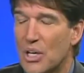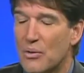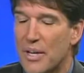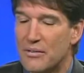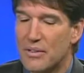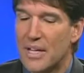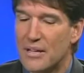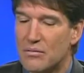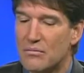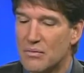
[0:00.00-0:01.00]
So
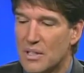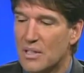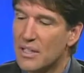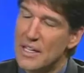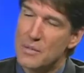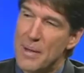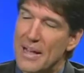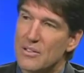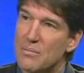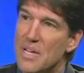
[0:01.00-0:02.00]
that gets
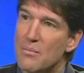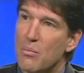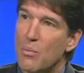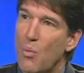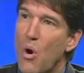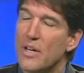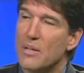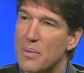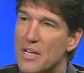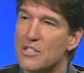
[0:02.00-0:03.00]
back to me wanting
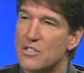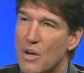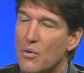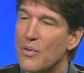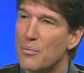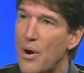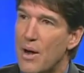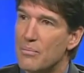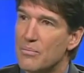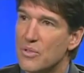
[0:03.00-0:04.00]
the patients to own their
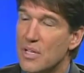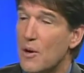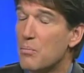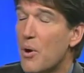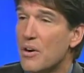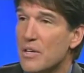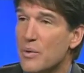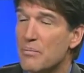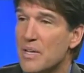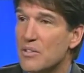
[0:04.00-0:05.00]
problems and help partner
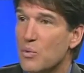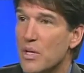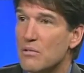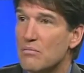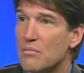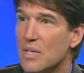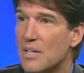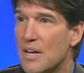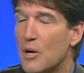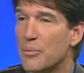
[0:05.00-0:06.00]
with me as we
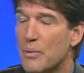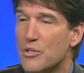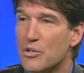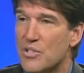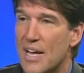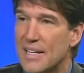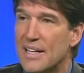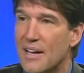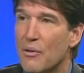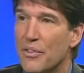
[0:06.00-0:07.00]
help them choose how to
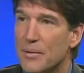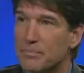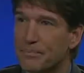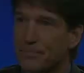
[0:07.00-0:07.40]
get healthy.